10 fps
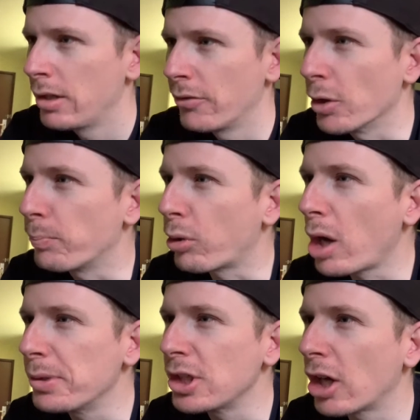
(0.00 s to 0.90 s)
They're
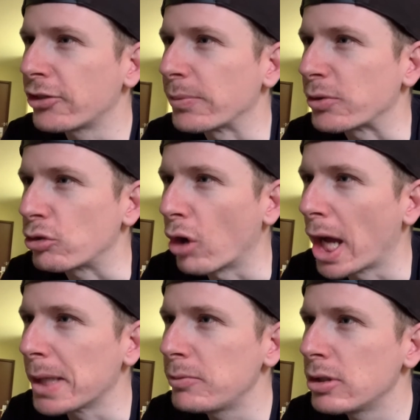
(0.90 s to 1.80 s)
probably not
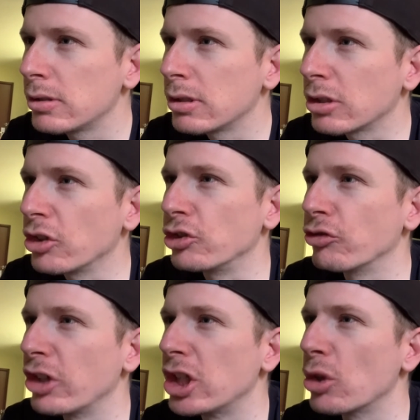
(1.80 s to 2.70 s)
subscribed because your
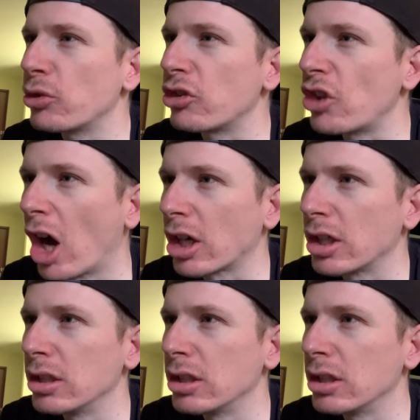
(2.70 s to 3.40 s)
videos suck.